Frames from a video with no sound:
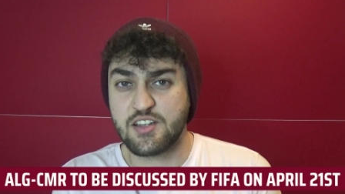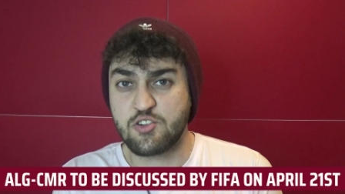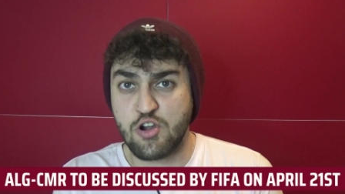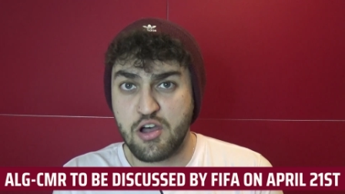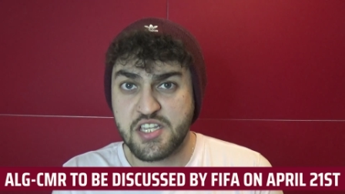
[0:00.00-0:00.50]

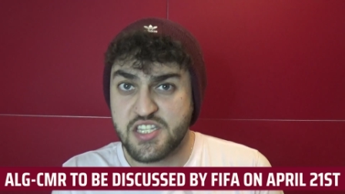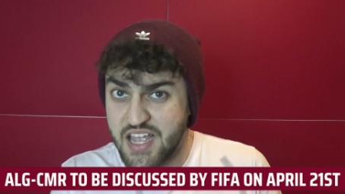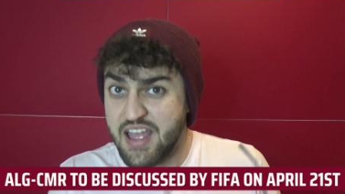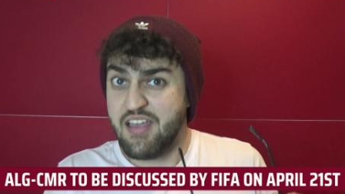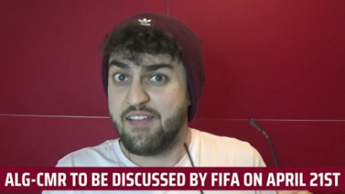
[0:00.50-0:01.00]
across,
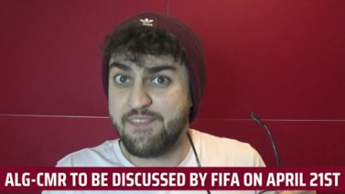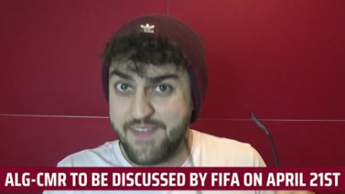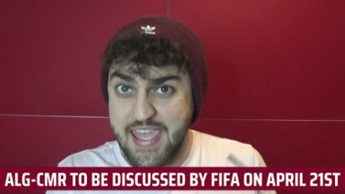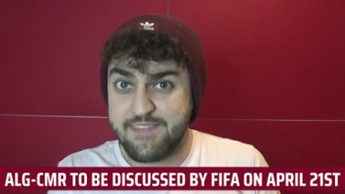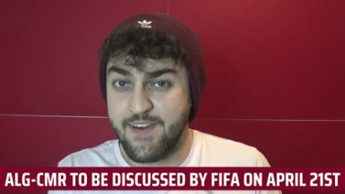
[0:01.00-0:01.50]

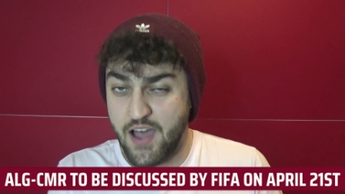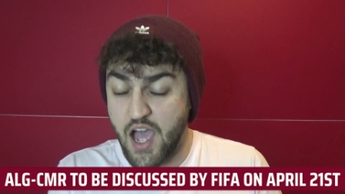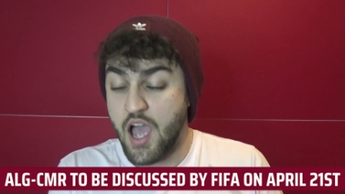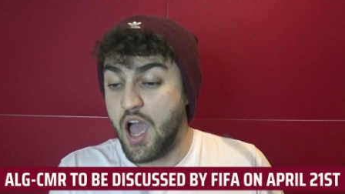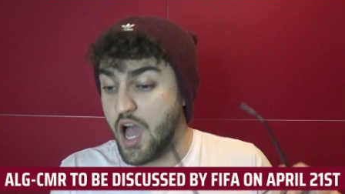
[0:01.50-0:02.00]

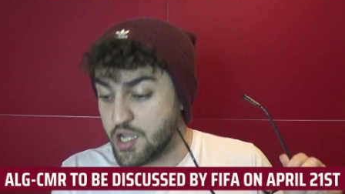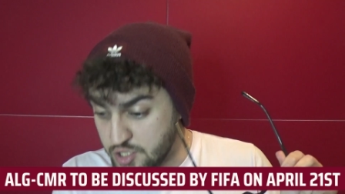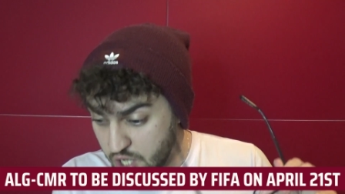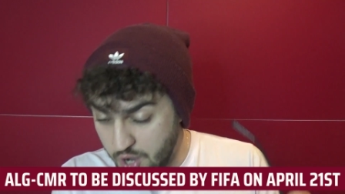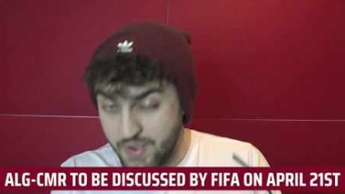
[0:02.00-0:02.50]
FIFA are
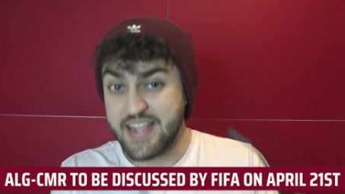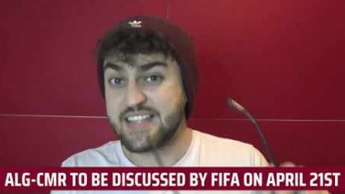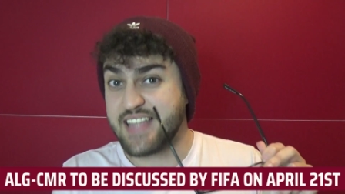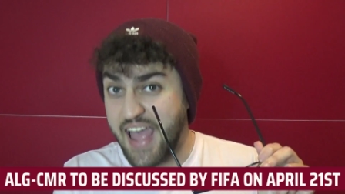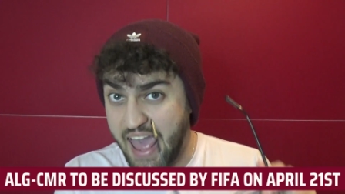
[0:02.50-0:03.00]
going
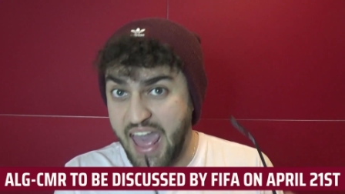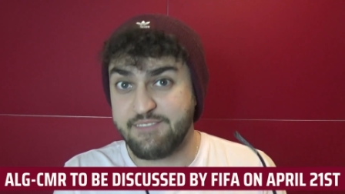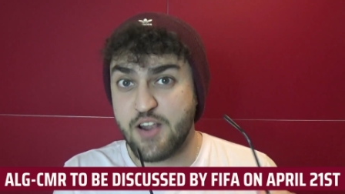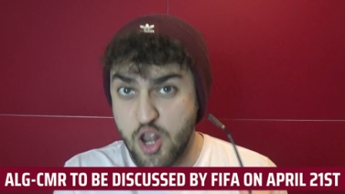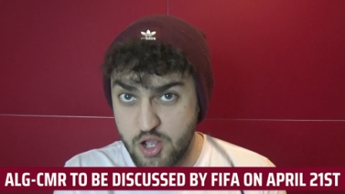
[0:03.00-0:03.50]
to
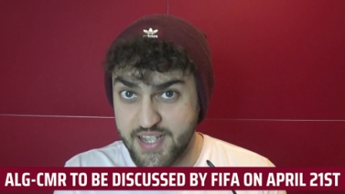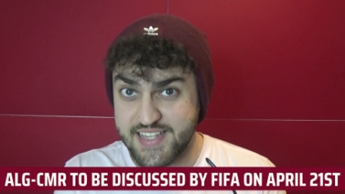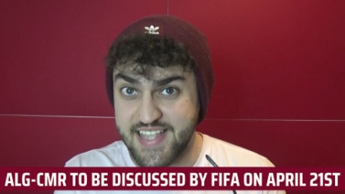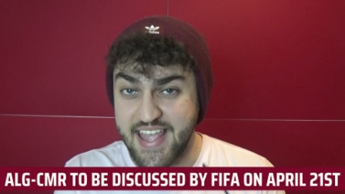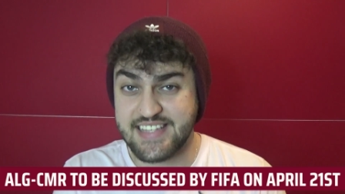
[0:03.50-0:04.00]
have a look
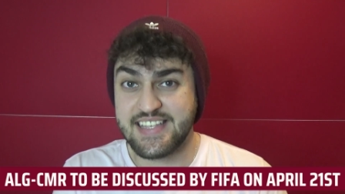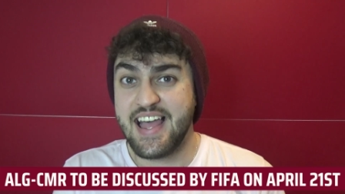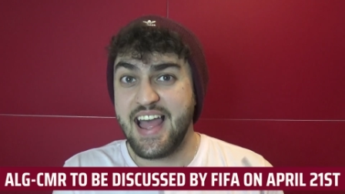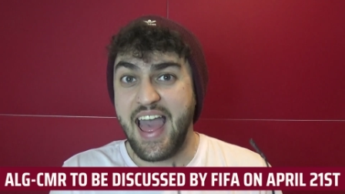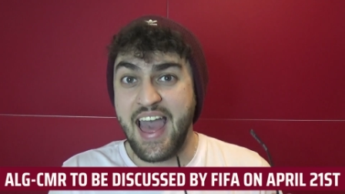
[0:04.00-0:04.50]
at it
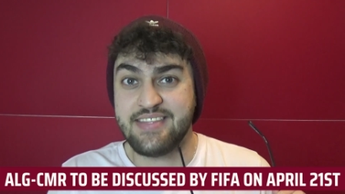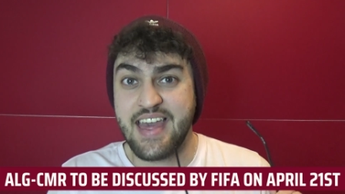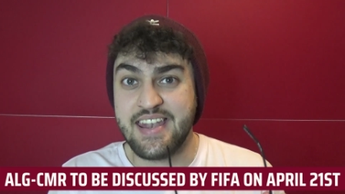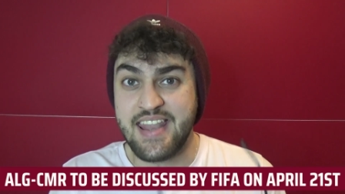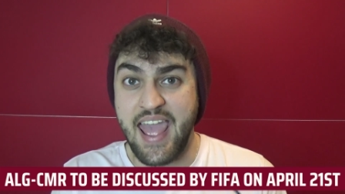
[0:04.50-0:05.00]
at
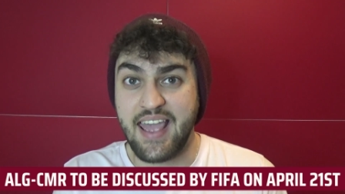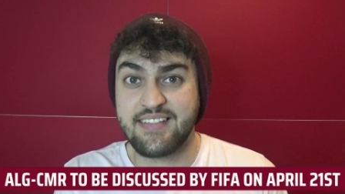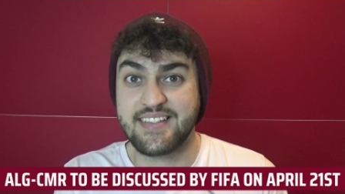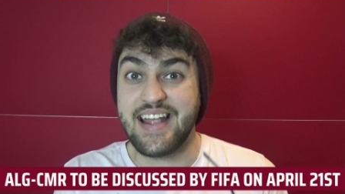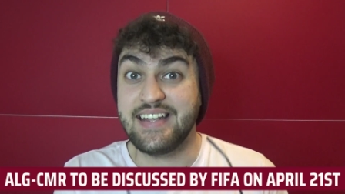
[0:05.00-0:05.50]
their
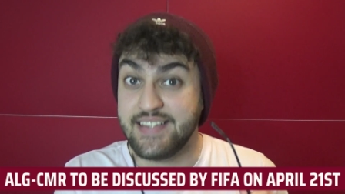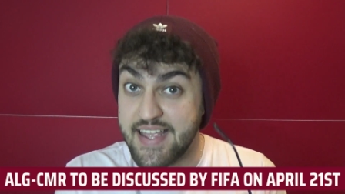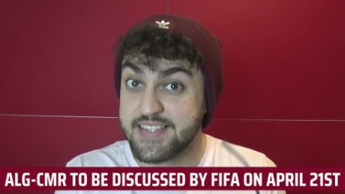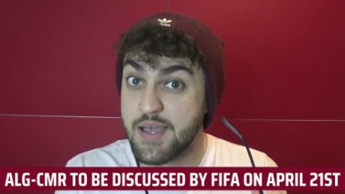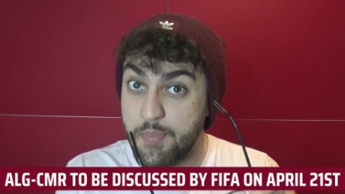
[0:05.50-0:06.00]
next
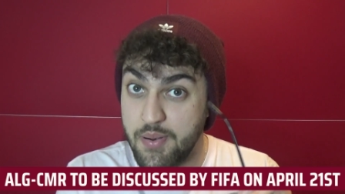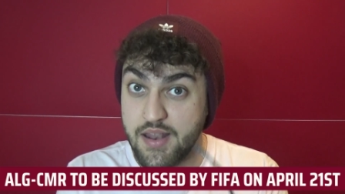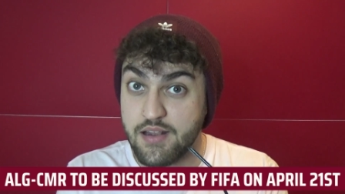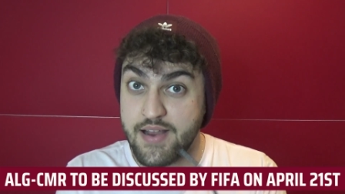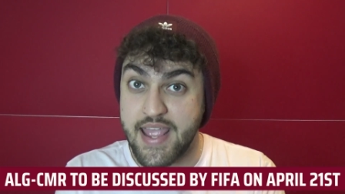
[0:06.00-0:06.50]

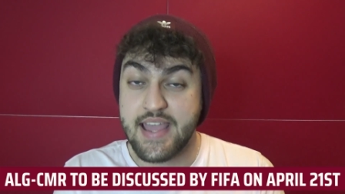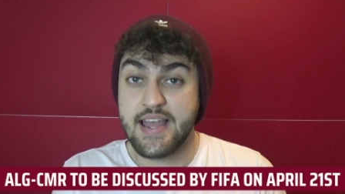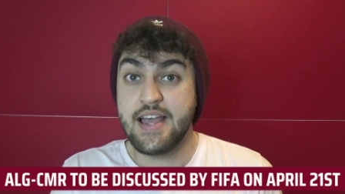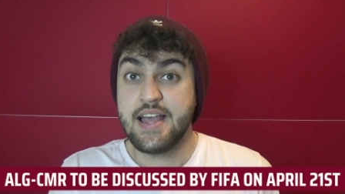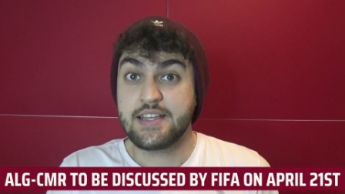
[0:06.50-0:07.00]
disciplinary
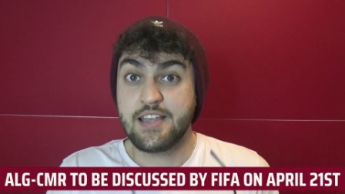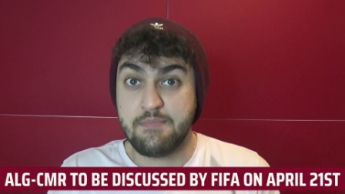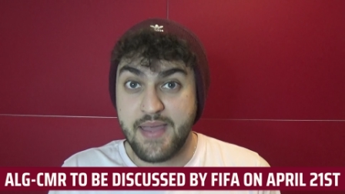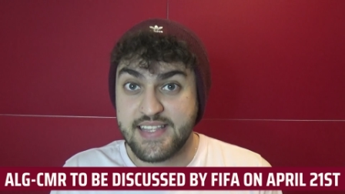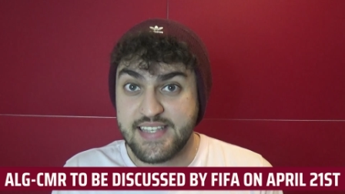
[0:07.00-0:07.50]

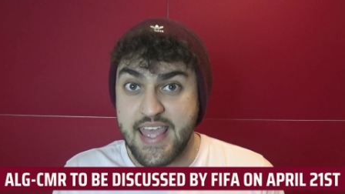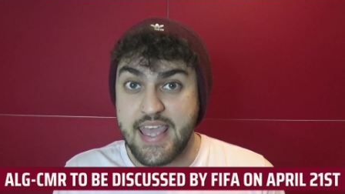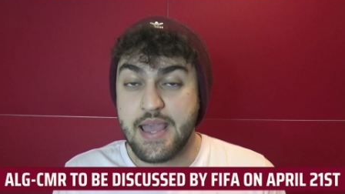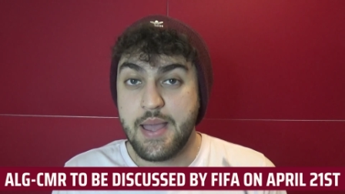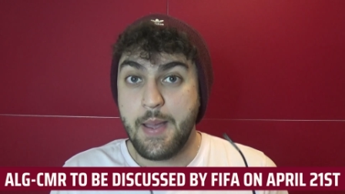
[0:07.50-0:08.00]

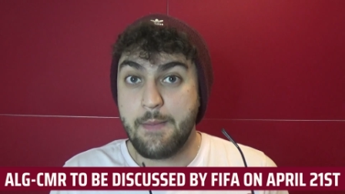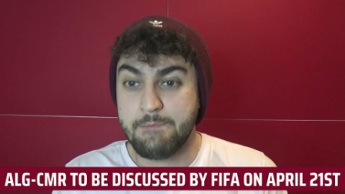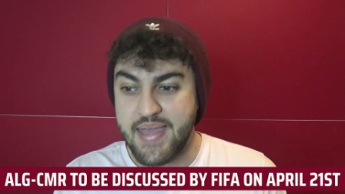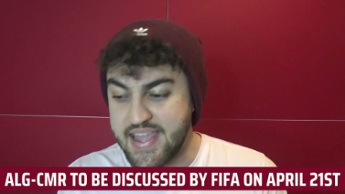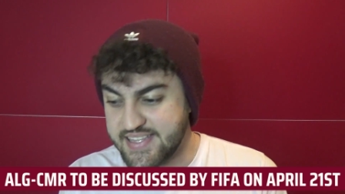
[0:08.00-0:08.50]
committee
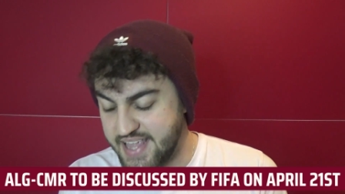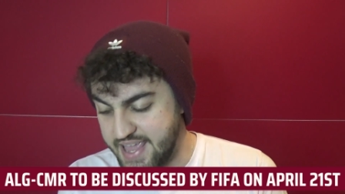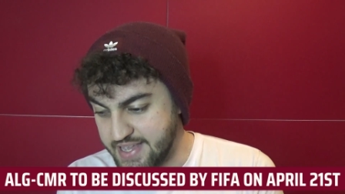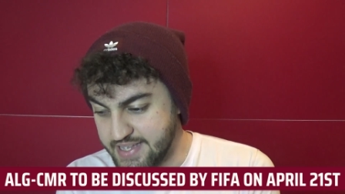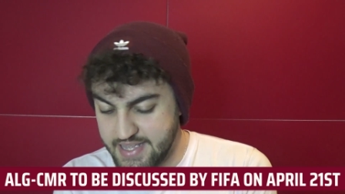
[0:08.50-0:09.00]

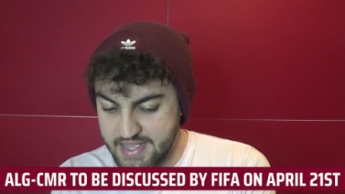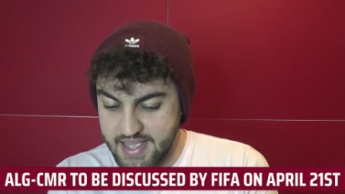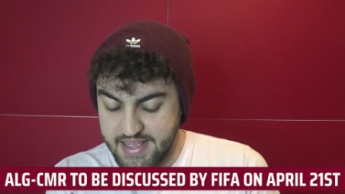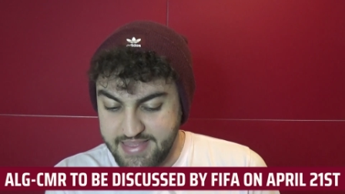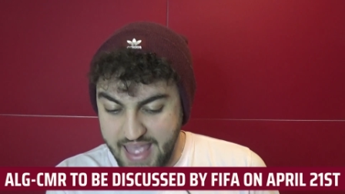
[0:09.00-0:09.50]
meeting.
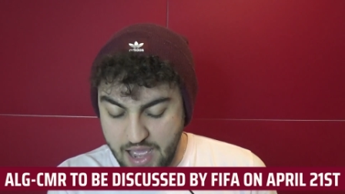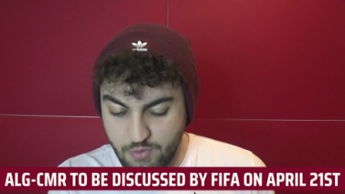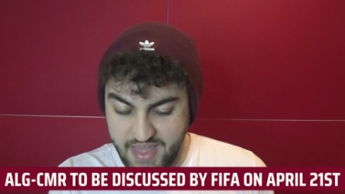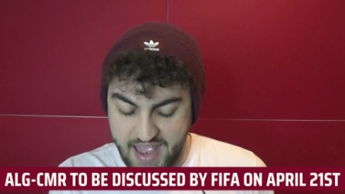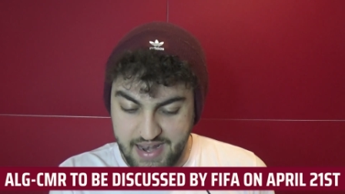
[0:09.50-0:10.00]

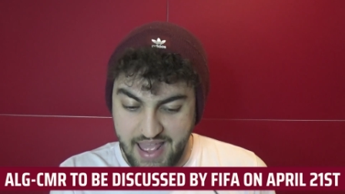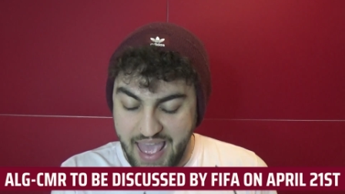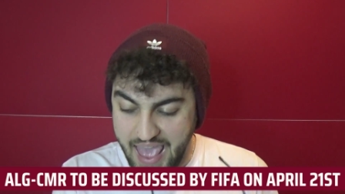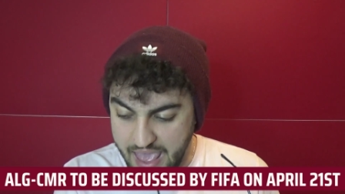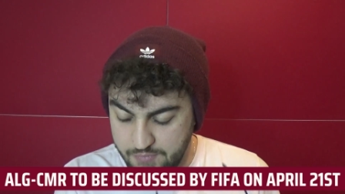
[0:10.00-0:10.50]
Now then,
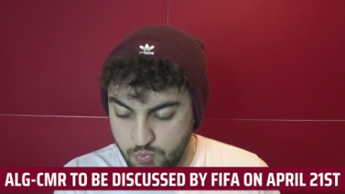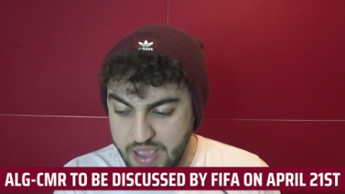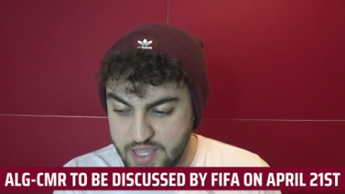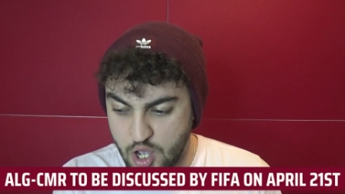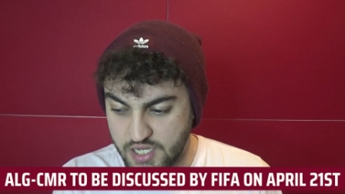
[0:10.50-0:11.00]
have
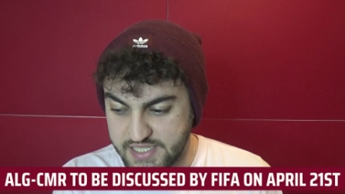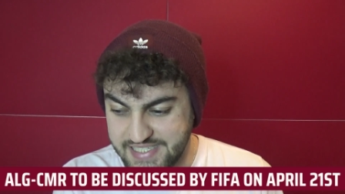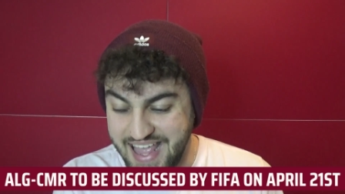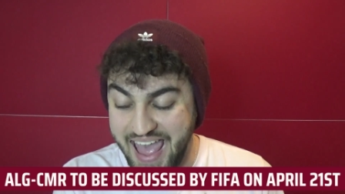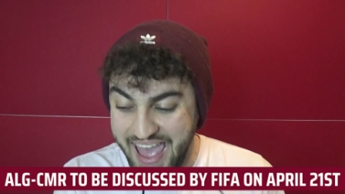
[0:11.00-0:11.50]
we
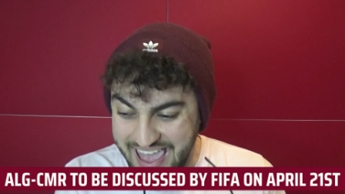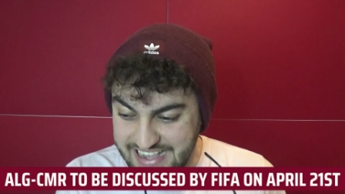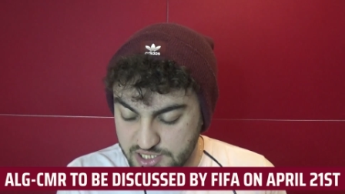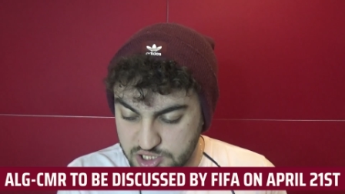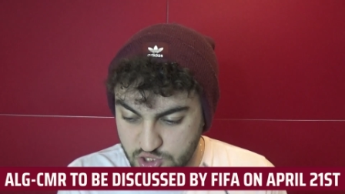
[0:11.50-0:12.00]
got
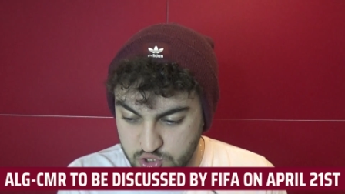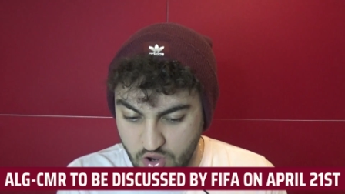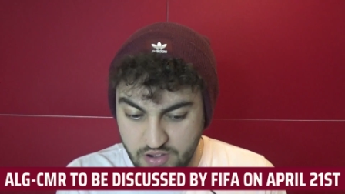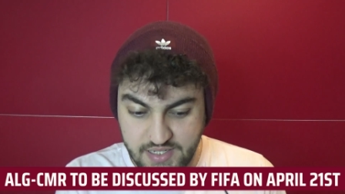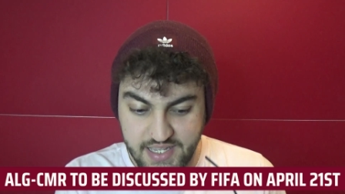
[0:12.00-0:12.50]
a
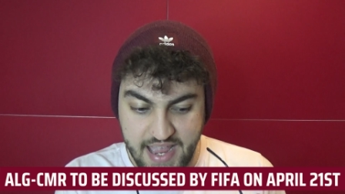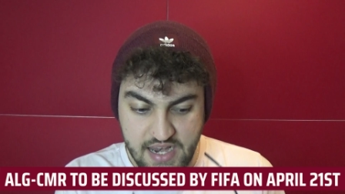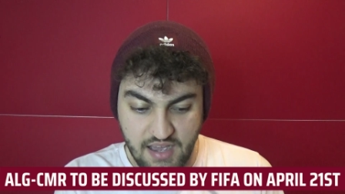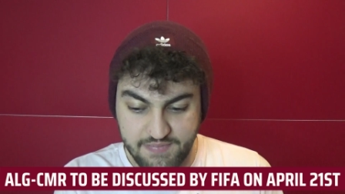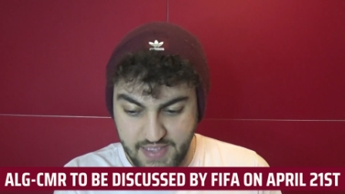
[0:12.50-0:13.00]
strong
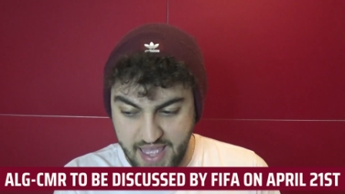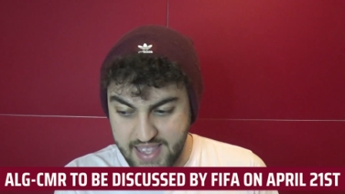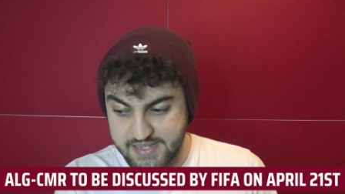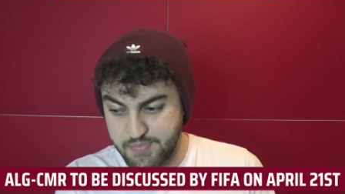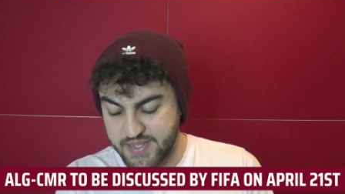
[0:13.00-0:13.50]
enough
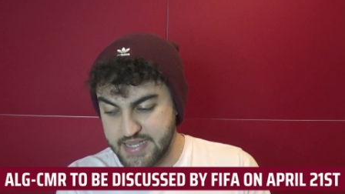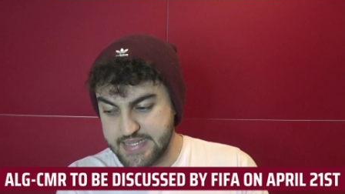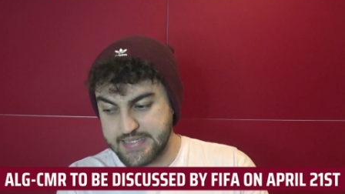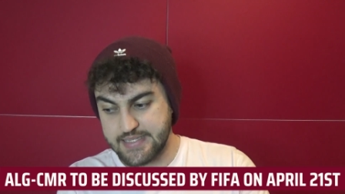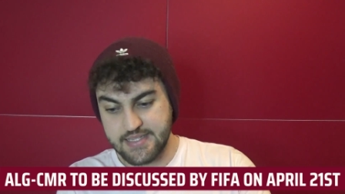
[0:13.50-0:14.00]
case?
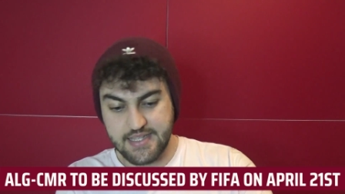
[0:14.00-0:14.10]
Because